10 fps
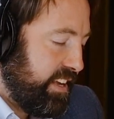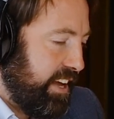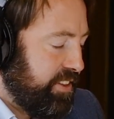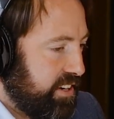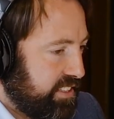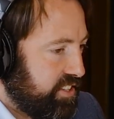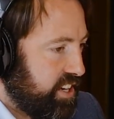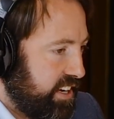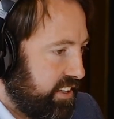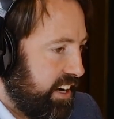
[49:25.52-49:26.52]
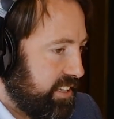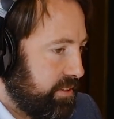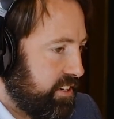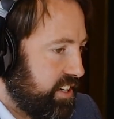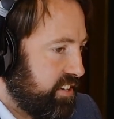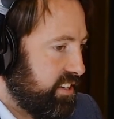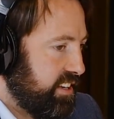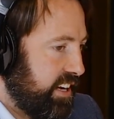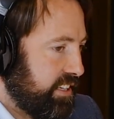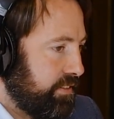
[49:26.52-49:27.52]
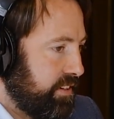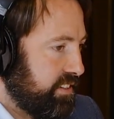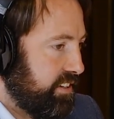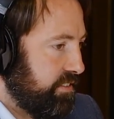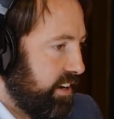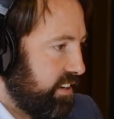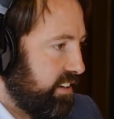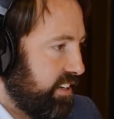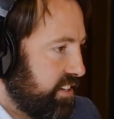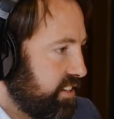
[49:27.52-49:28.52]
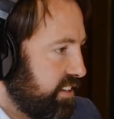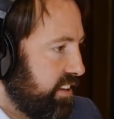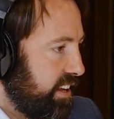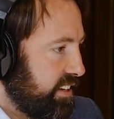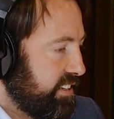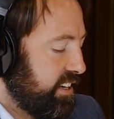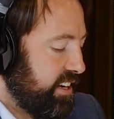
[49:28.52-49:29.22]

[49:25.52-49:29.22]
there is a change, there has been a change in the last few years in a recognition that